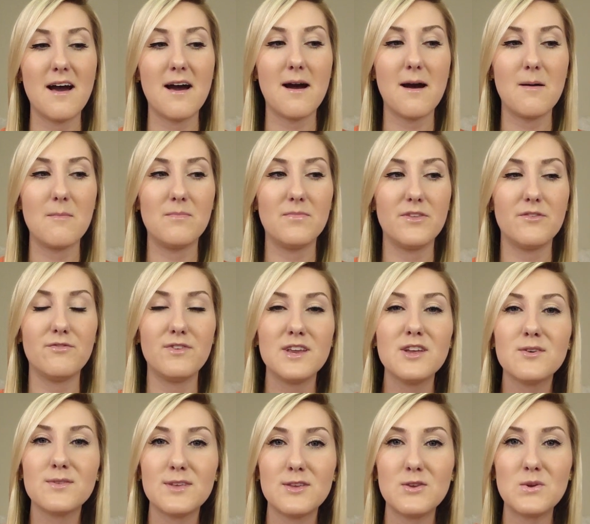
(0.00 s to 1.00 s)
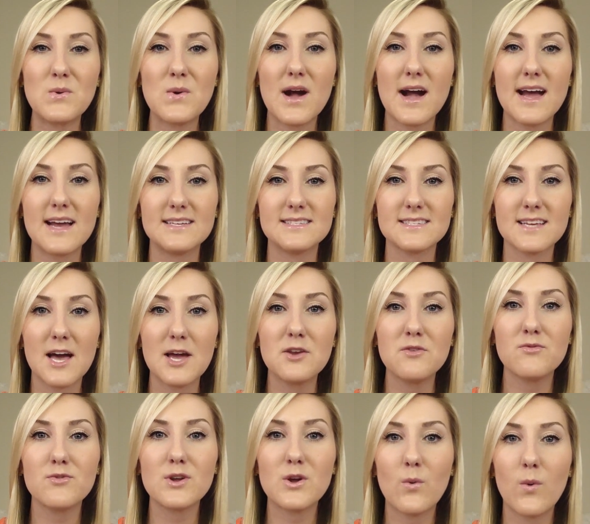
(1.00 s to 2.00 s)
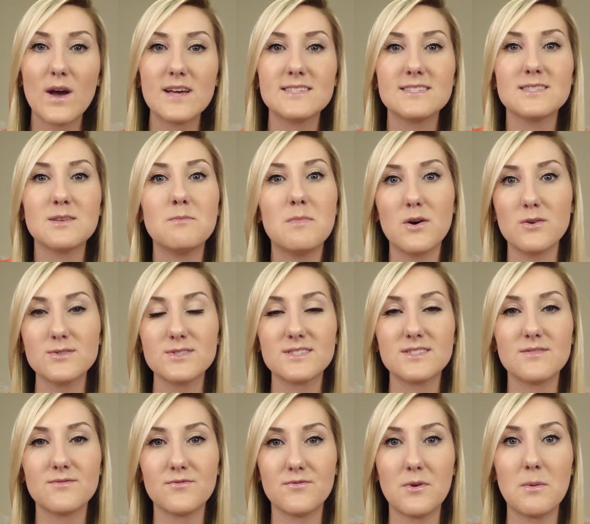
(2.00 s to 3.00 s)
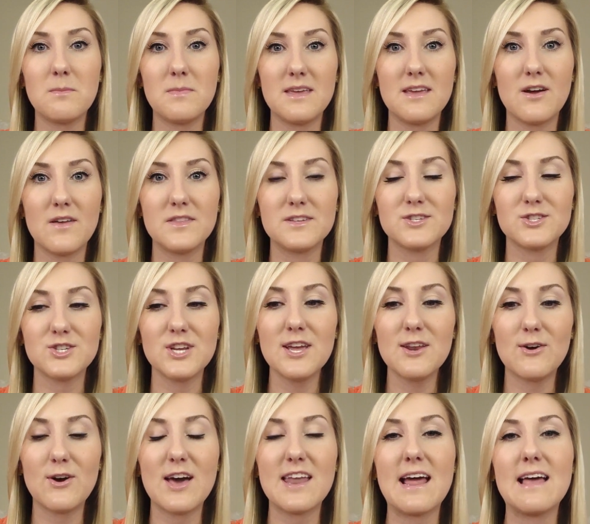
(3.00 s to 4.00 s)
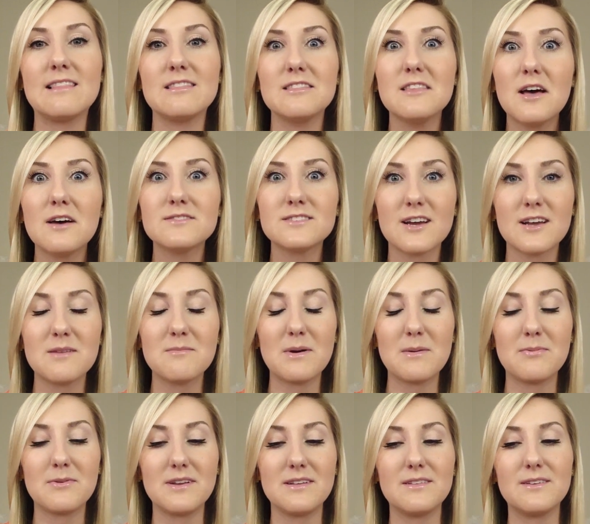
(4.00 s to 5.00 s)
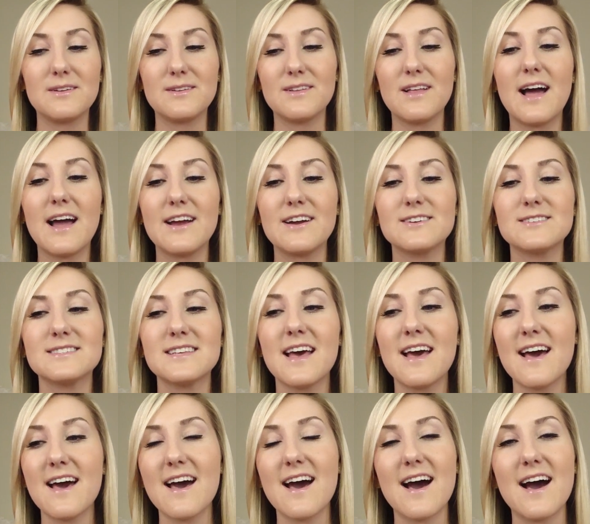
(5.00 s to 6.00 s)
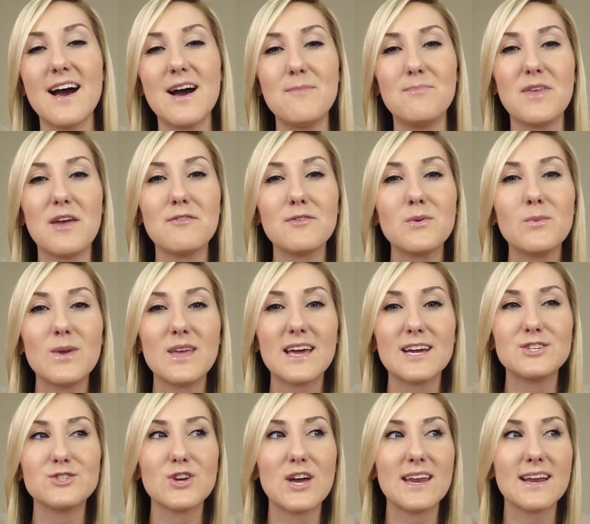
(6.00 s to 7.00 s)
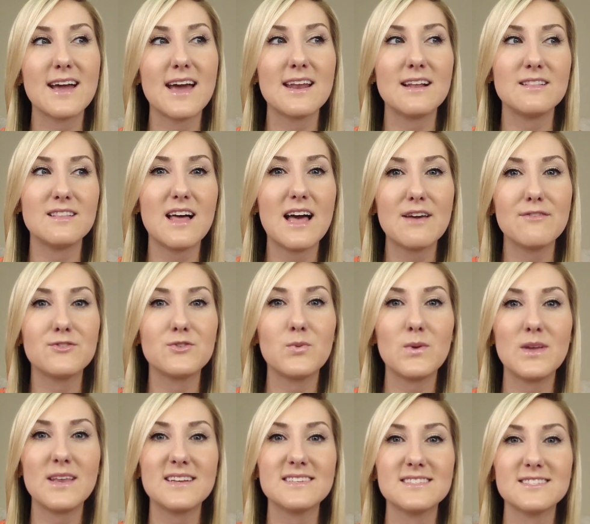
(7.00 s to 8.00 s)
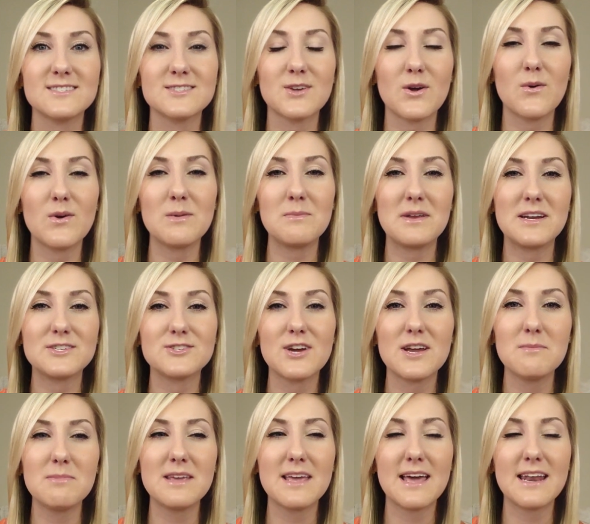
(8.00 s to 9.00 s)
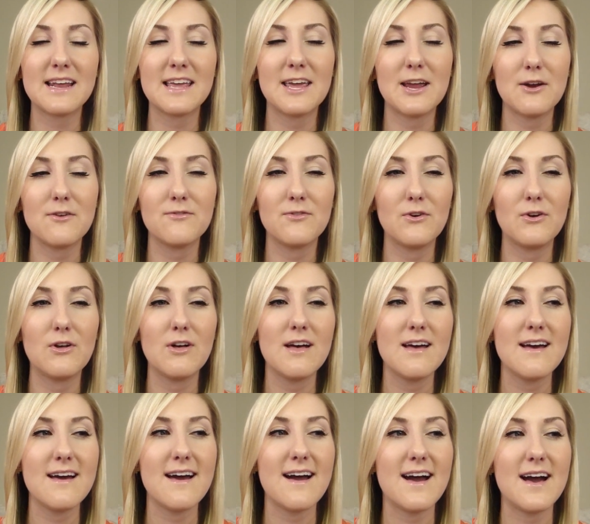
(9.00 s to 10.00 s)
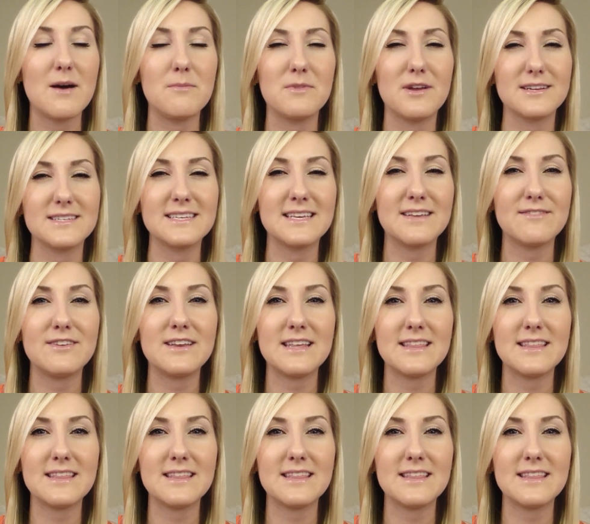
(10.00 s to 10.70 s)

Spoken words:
the video that you guys kind of request the most from me on this channel, and I love talking about Pretty Little Liars. Every week I try to kind of live tweet as it's going, but I try to be kind of careful not to give